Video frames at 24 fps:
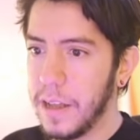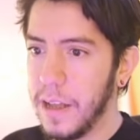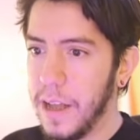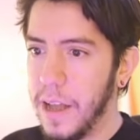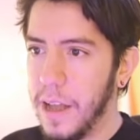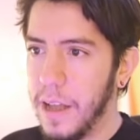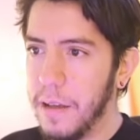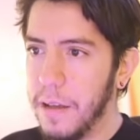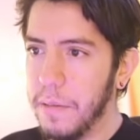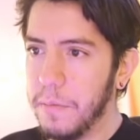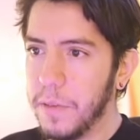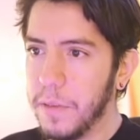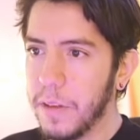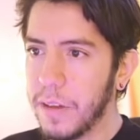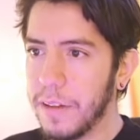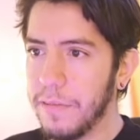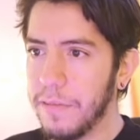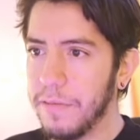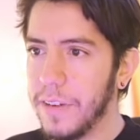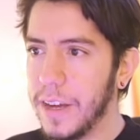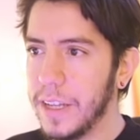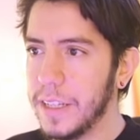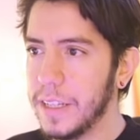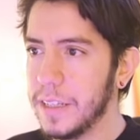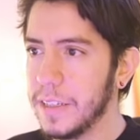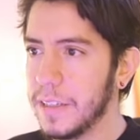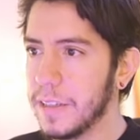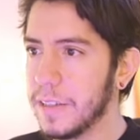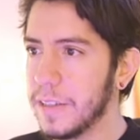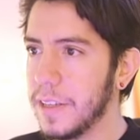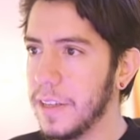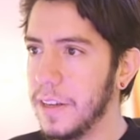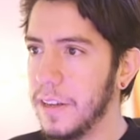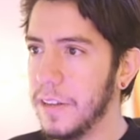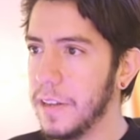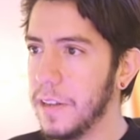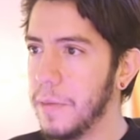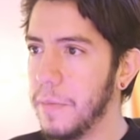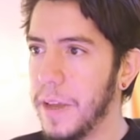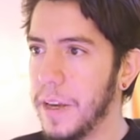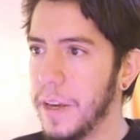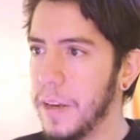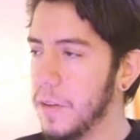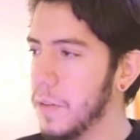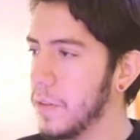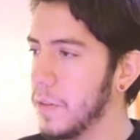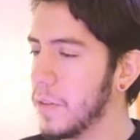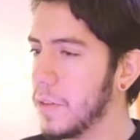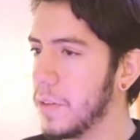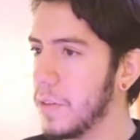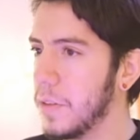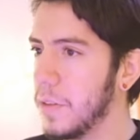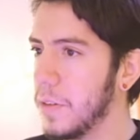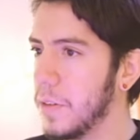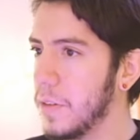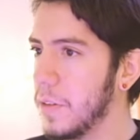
You can find it still in the menus,